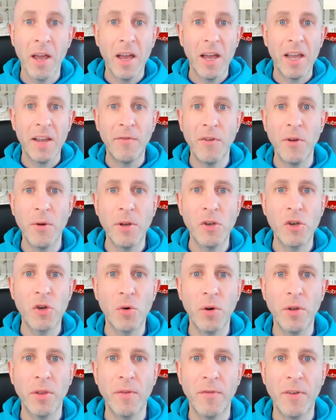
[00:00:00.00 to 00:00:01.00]
If you
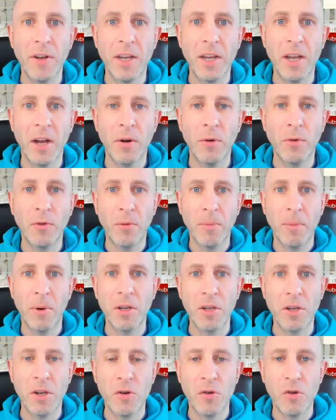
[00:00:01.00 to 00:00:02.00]
enjoy the videos on my
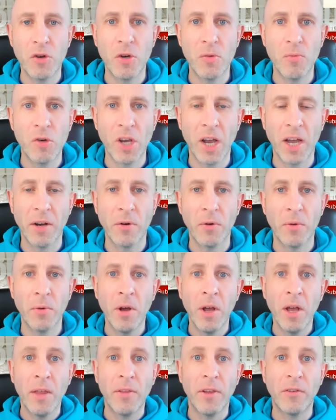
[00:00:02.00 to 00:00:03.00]
YouTube channel,
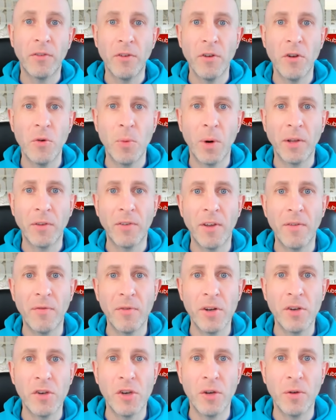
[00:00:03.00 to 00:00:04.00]
there's new ones
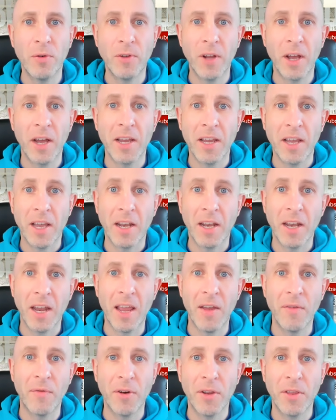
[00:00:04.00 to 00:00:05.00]
every Tuesday and
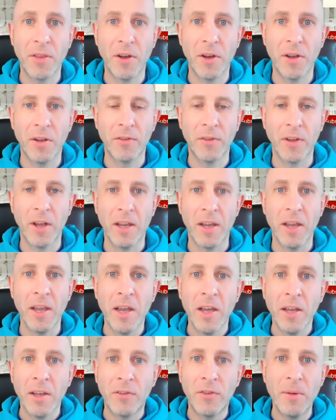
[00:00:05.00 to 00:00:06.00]
every Thursday.
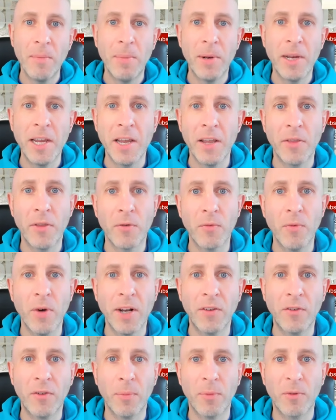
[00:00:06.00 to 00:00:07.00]
Simply hit the
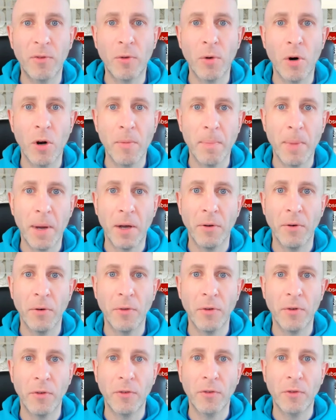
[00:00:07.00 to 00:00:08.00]
red subscribe button
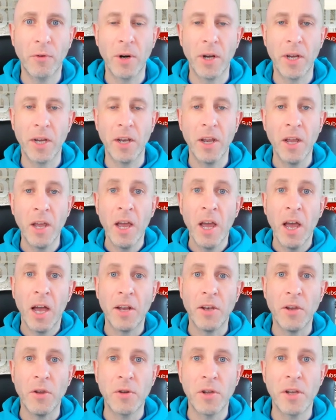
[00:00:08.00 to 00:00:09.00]
on the screen
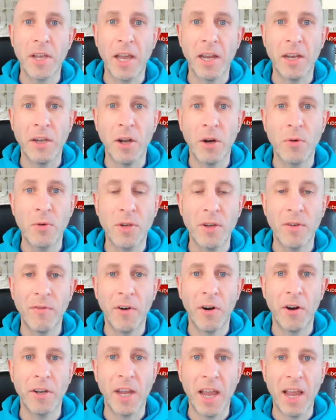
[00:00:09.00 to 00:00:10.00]
and you can get
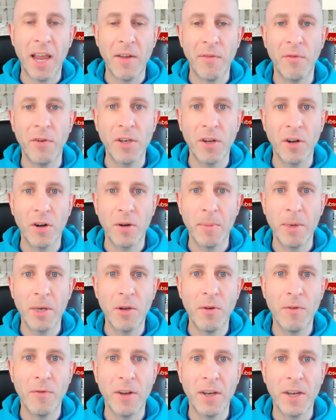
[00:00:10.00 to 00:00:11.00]
notified every time a
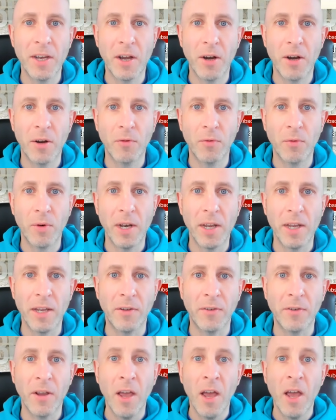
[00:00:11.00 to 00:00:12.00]
new video is
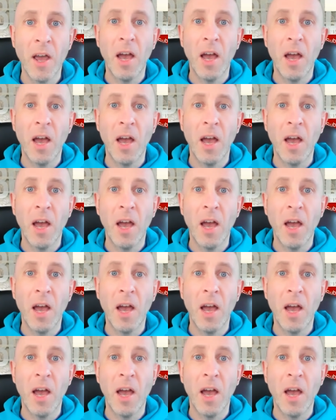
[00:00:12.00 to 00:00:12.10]
released.